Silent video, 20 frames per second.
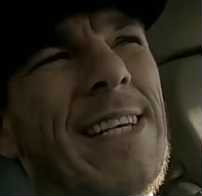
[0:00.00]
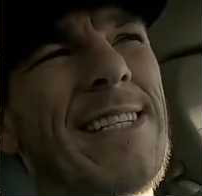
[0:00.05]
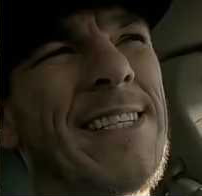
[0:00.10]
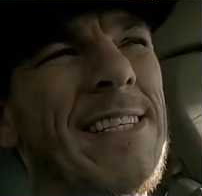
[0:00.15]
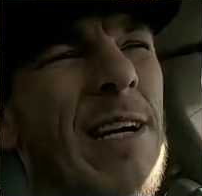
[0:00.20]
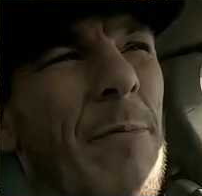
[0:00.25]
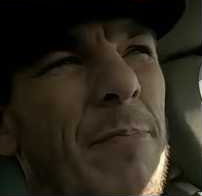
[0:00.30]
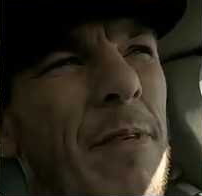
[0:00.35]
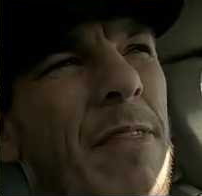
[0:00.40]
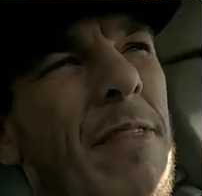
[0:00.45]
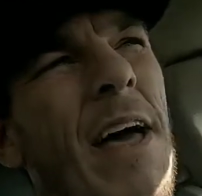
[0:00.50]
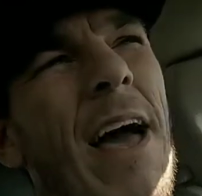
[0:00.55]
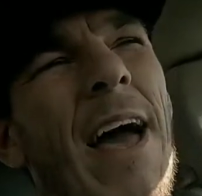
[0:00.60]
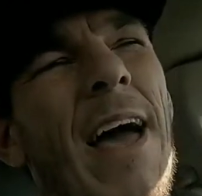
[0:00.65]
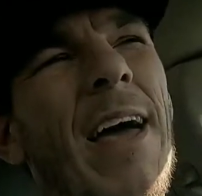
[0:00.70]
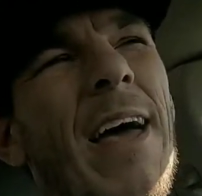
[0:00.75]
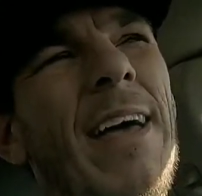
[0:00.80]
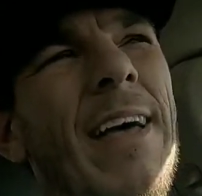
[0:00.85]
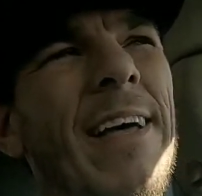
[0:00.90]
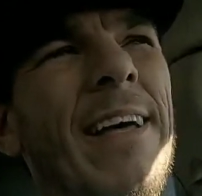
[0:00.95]
That's something
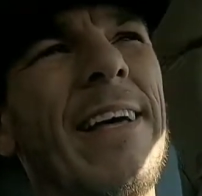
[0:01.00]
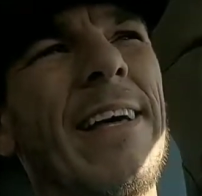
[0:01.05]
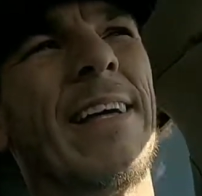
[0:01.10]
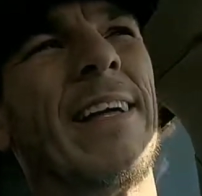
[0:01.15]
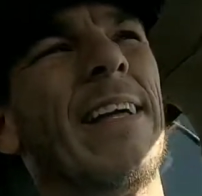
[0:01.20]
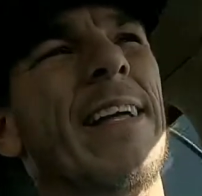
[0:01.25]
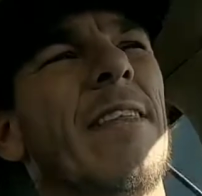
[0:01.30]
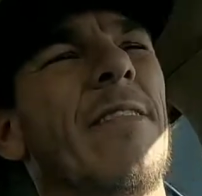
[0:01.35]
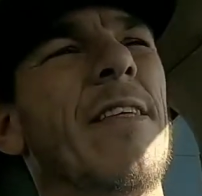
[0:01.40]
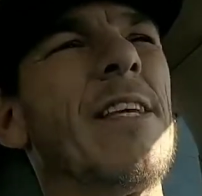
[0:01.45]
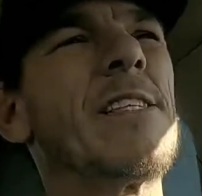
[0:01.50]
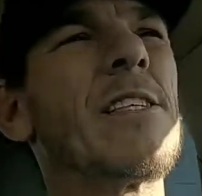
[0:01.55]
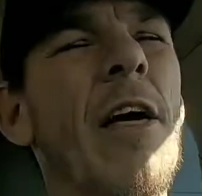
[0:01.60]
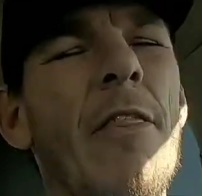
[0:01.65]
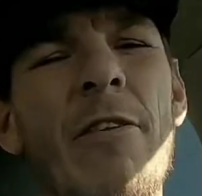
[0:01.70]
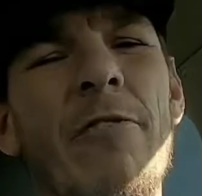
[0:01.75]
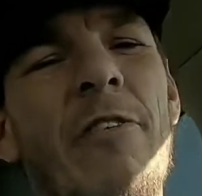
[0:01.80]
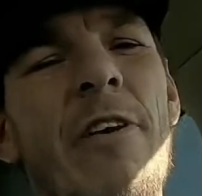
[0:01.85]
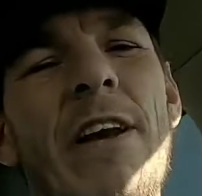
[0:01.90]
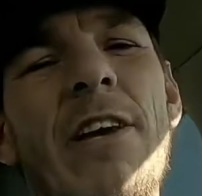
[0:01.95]
that these
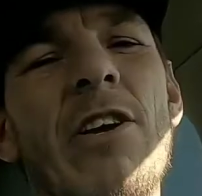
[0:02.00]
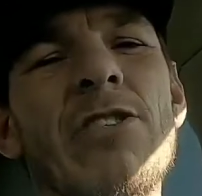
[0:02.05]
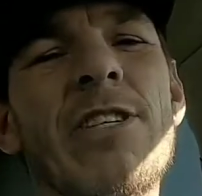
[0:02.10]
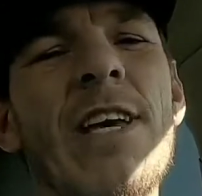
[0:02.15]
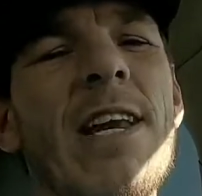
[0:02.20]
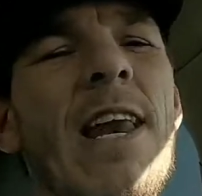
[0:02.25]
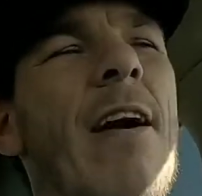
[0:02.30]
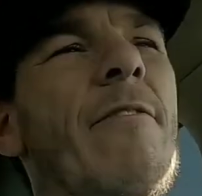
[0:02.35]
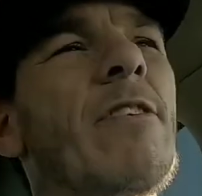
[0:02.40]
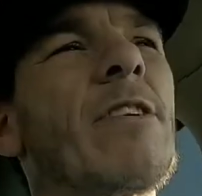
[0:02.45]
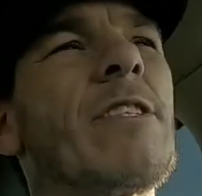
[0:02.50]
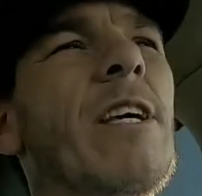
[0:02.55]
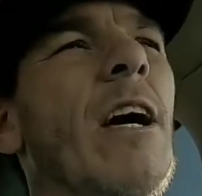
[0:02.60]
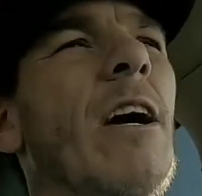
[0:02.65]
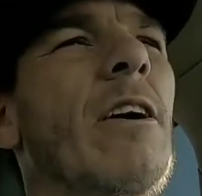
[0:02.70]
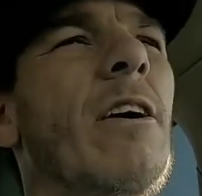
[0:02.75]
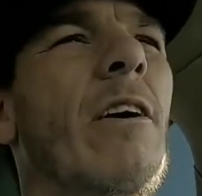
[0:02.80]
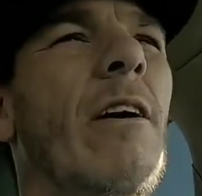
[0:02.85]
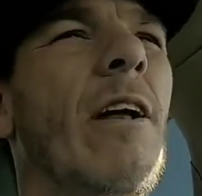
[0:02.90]
other vendors, they never tell you.